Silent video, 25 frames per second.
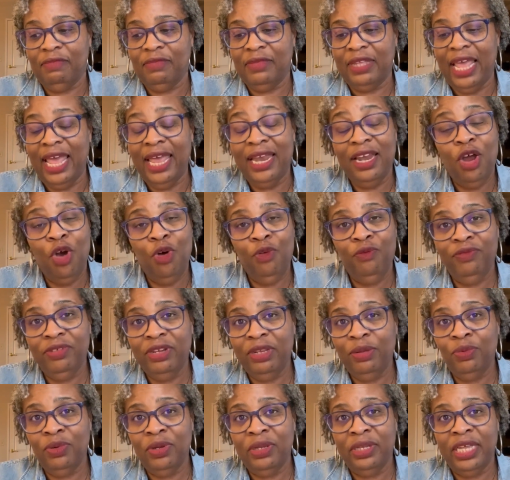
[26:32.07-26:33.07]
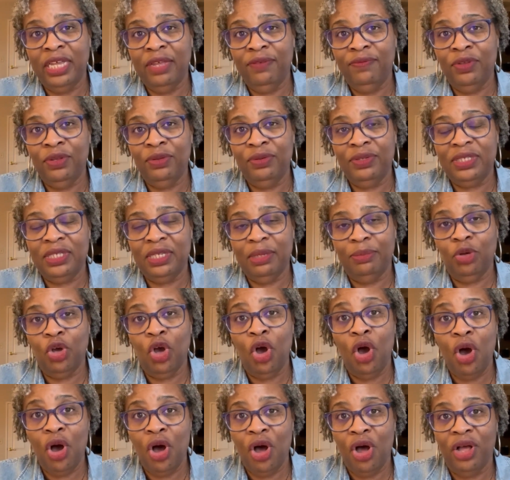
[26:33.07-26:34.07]
And hopefully will give you some
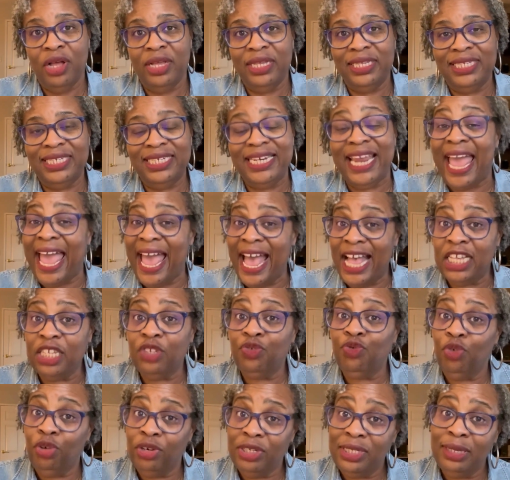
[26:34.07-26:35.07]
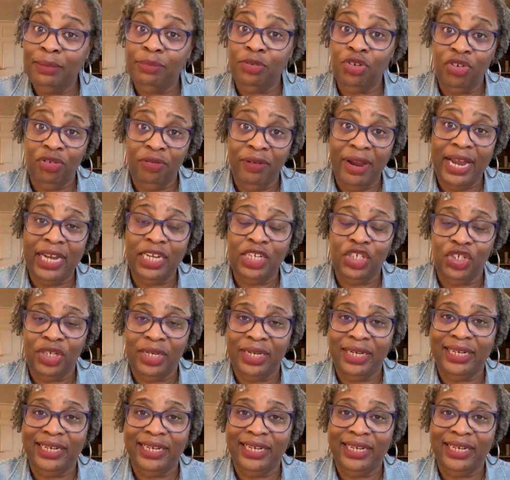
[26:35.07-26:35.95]
cause to ask for some direction.